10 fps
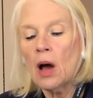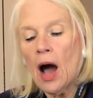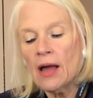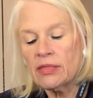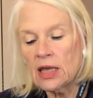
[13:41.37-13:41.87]

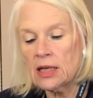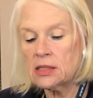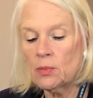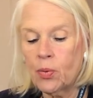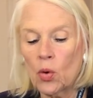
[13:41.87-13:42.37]
I think
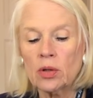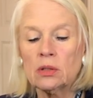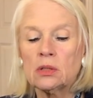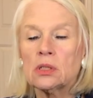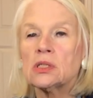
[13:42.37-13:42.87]
it's
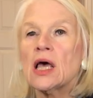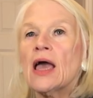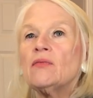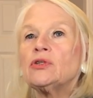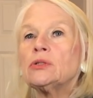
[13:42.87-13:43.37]
important to
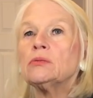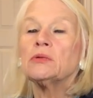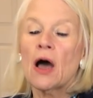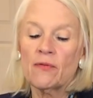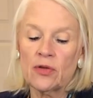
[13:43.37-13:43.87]
save
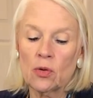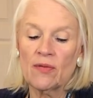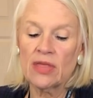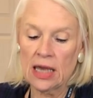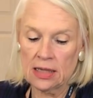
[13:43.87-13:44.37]
a few
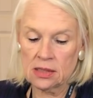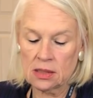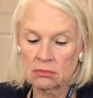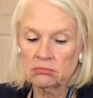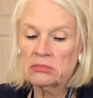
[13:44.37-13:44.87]
of
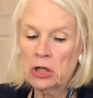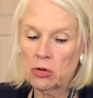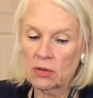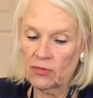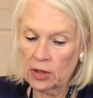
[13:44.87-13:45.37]
these.
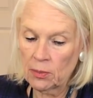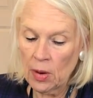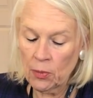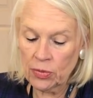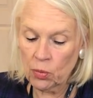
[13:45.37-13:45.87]
You can fill them
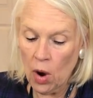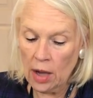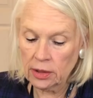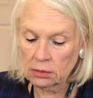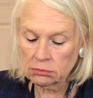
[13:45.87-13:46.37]
up with
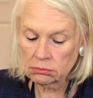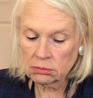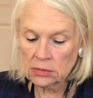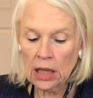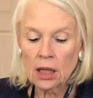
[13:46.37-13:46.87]
water,
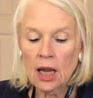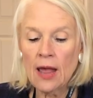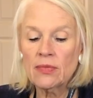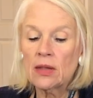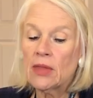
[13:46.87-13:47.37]

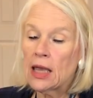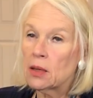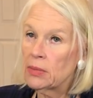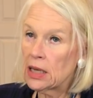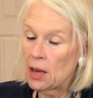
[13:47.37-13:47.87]
and then they
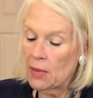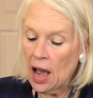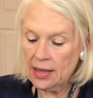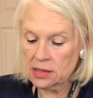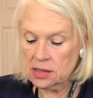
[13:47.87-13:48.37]
can become
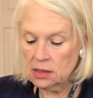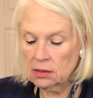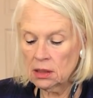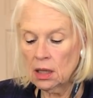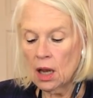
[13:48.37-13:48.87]
ice.
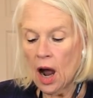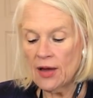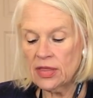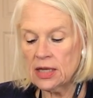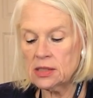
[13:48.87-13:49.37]

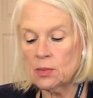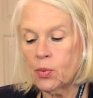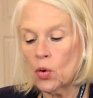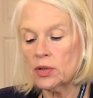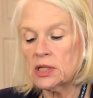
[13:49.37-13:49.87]
I think it's
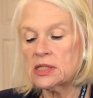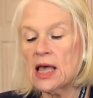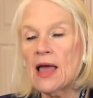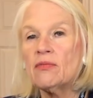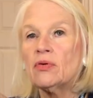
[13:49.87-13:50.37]
important to
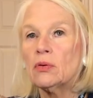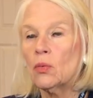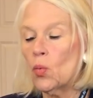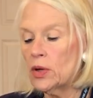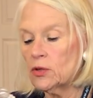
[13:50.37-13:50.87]
save
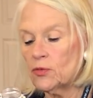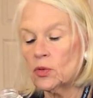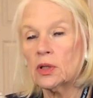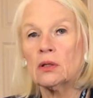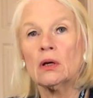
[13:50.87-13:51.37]

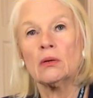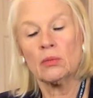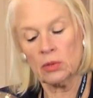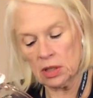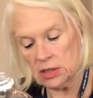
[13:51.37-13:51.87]
wonderful
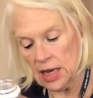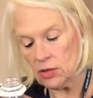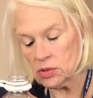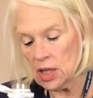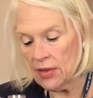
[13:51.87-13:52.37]

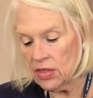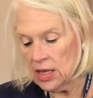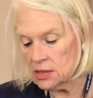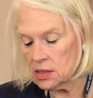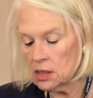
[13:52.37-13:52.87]
containers like
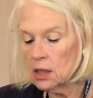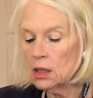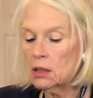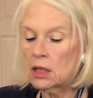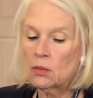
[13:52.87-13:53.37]
this.
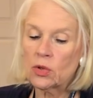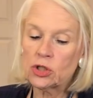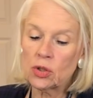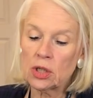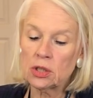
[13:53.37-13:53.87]
Then
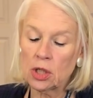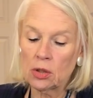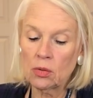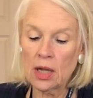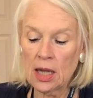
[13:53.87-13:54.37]
what you can
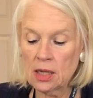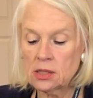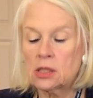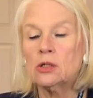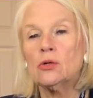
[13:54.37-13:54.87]
do
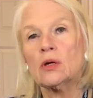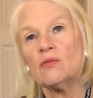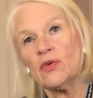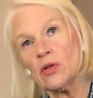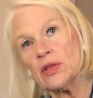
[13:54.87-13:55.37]
is you can
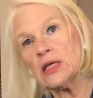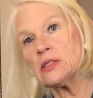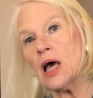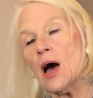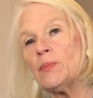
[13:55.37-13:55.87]
fill
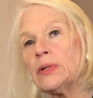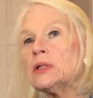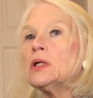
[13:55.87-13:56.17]
these up,